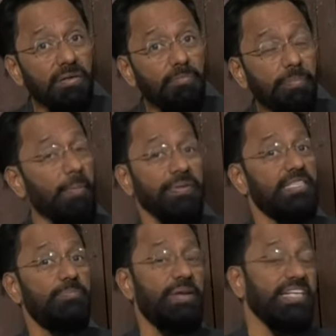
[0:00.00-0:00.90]
may be
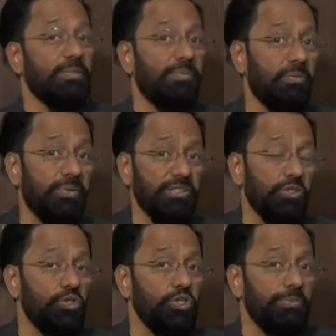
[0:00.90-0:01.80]
debatable whether
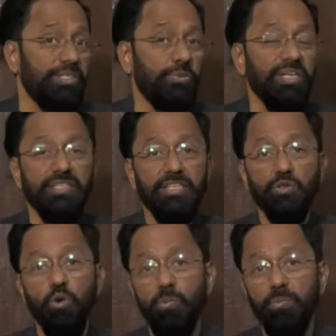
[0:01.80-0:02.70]
you should be doing it at
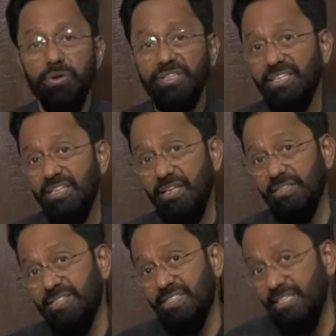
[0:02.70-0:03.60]
home or at a large
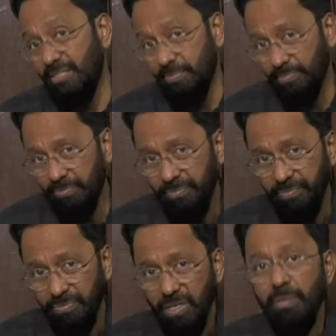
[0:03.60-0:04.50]
stadium,
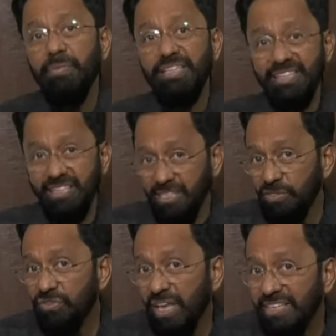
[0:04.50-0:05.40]
but
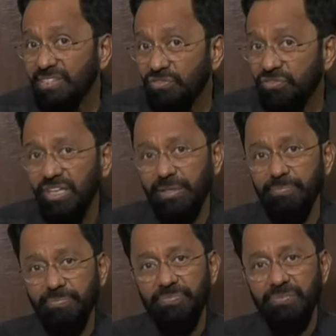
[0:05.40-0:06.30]
this as a film
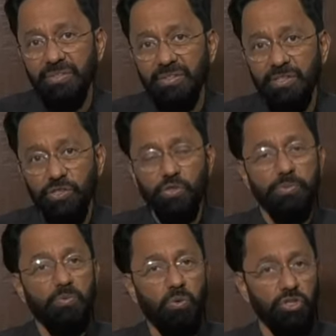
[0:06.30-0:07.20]
is to
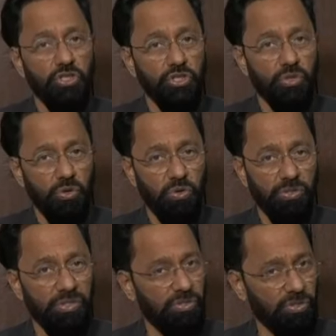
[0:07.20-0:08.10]
be watched on
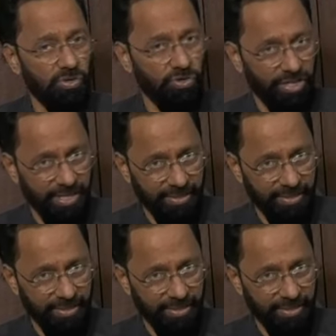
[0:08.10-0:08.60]
screen.